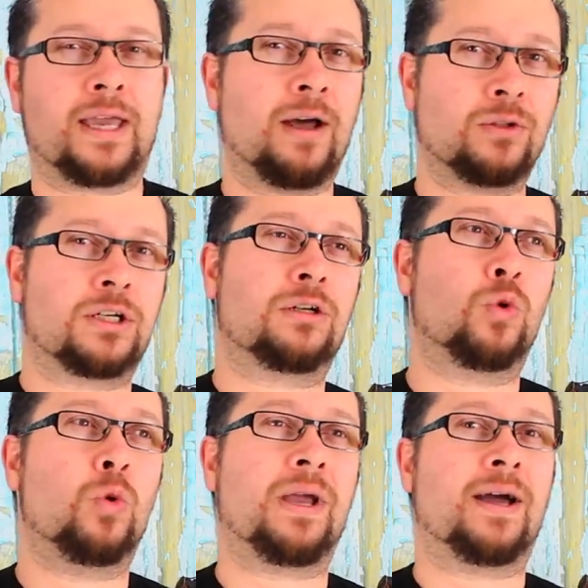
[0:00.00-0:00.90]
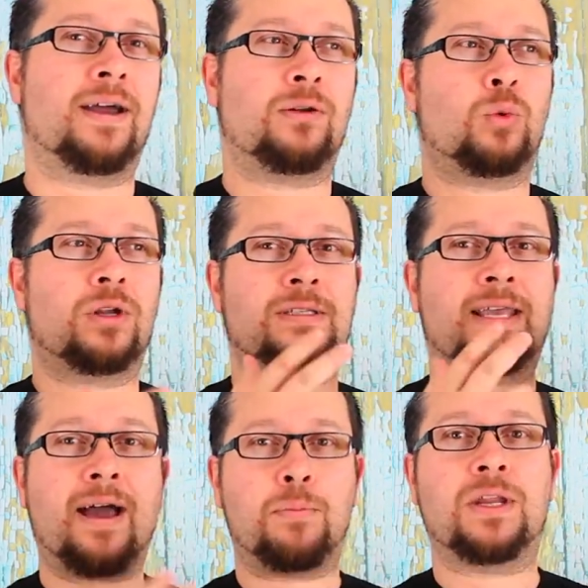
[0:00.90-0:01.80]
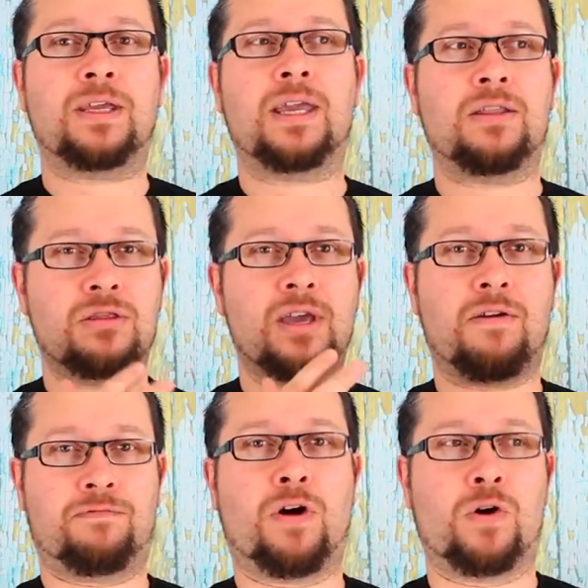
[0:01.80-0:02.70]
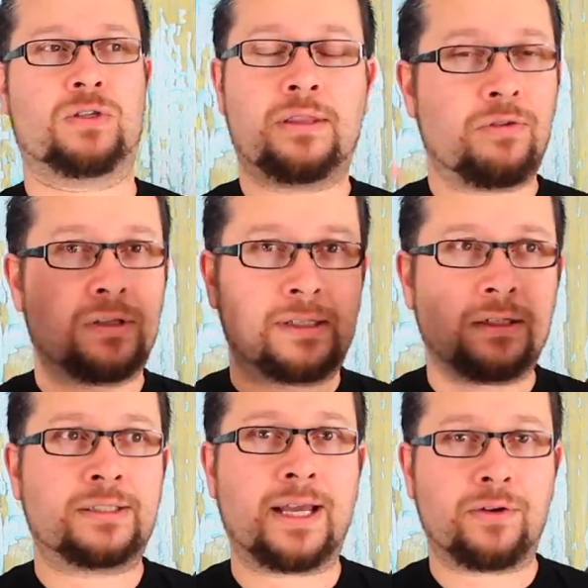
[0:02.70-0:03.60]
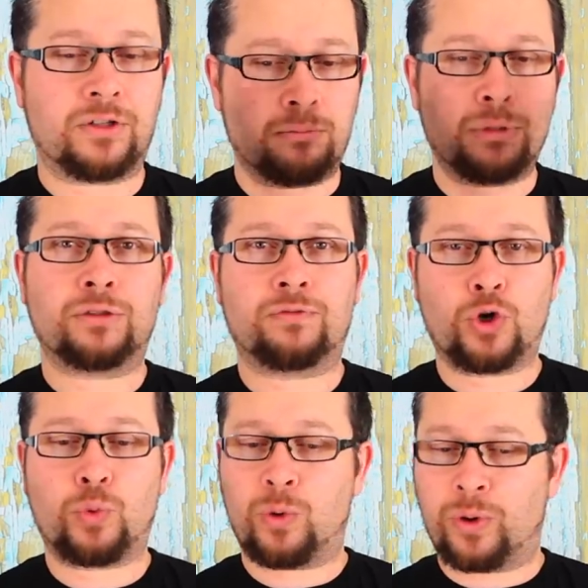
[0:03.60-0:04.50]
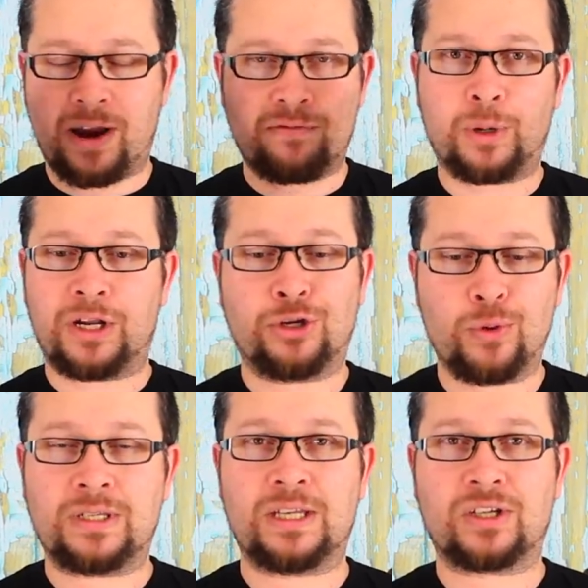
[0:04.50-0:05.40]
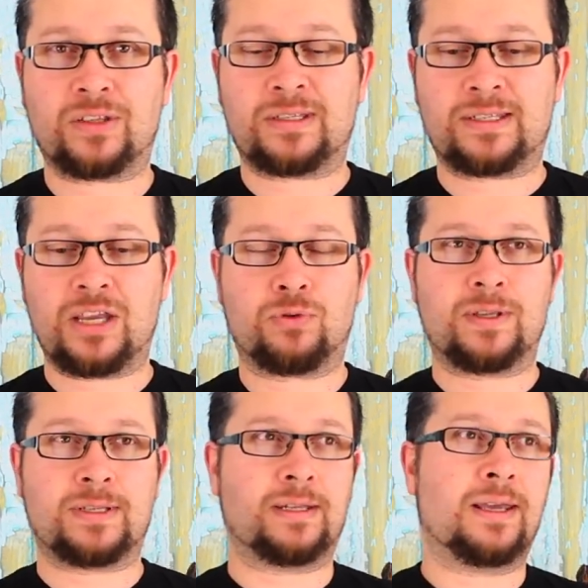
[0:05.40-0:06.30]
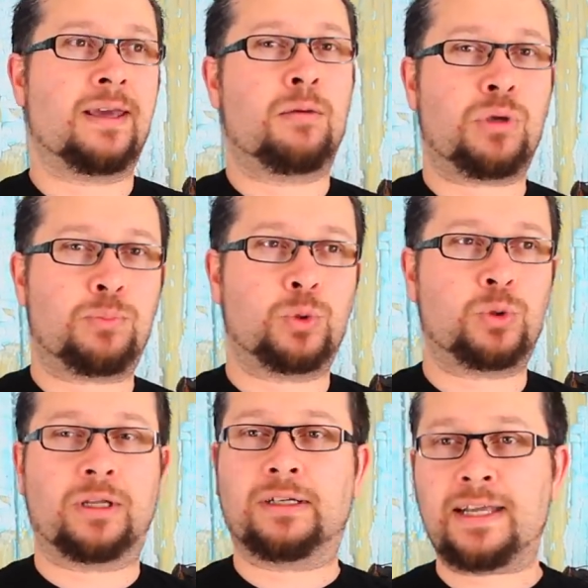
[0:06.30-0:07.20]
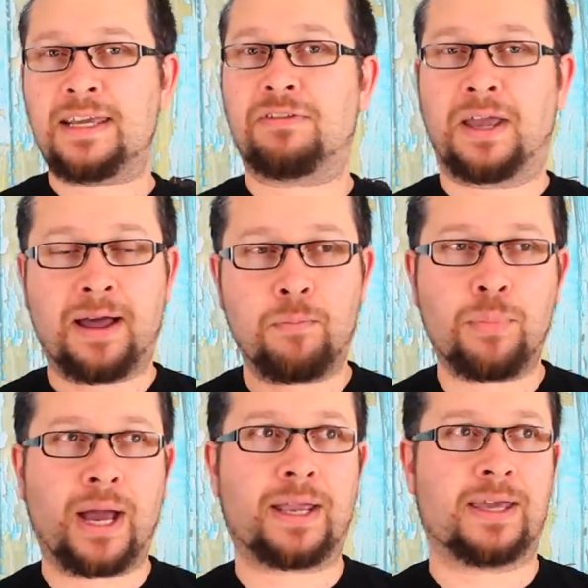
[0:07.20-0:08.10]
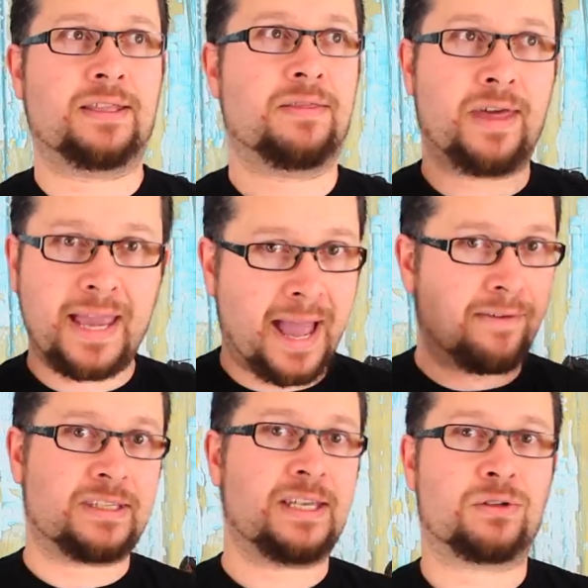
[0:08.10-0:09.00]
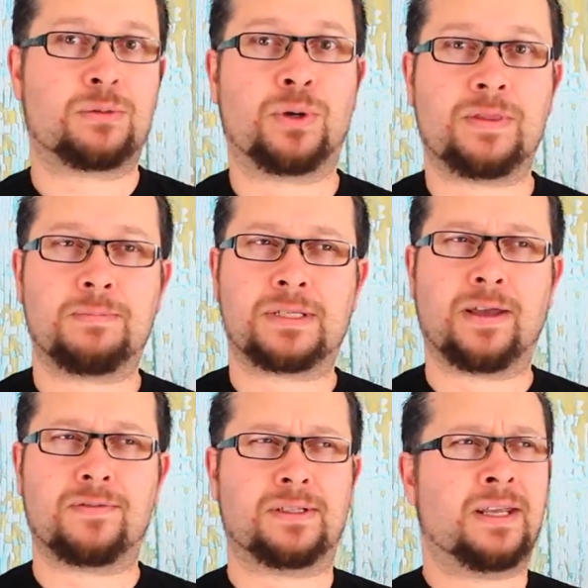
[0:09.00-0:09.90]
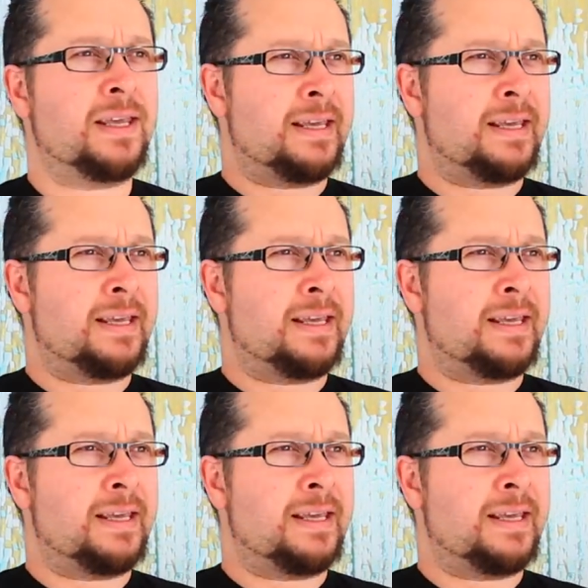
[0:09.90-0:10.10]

the Celtic lore behind what is happening in their forest. They're this little town in the middle of nowhere where everybody knows each other's secrets, and people leave and come back, and then they have secrets upon themselves, and